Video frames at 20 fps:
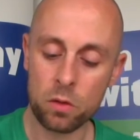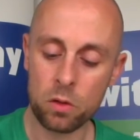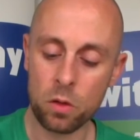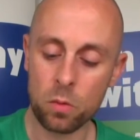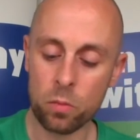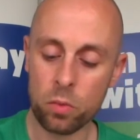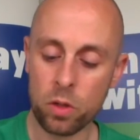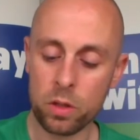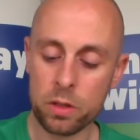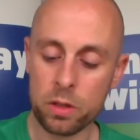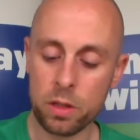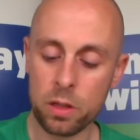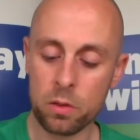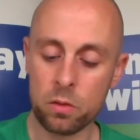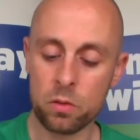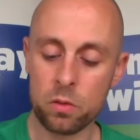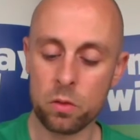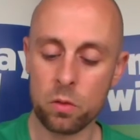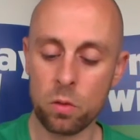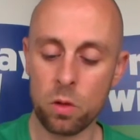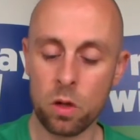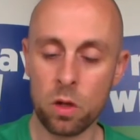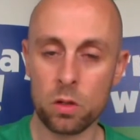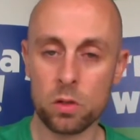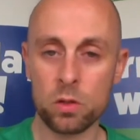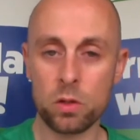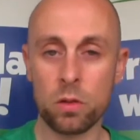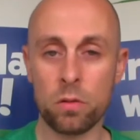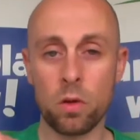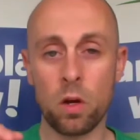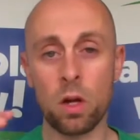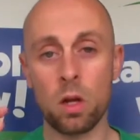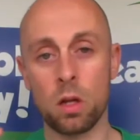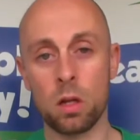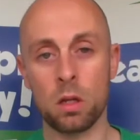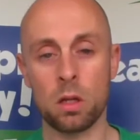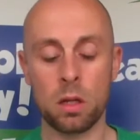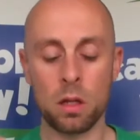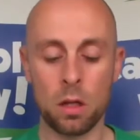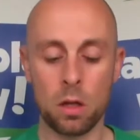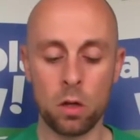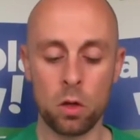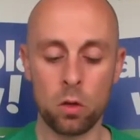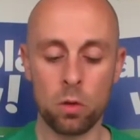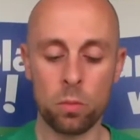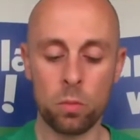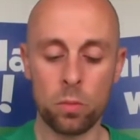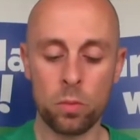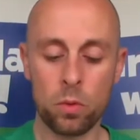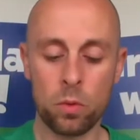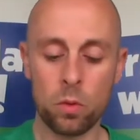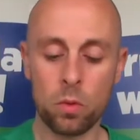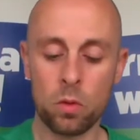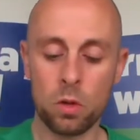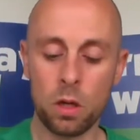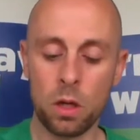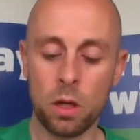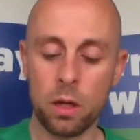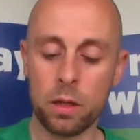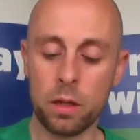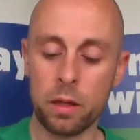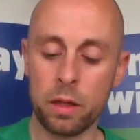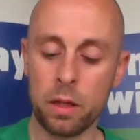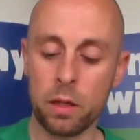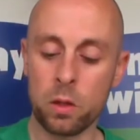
Don't press down too hard so you've got a lump or a line in there.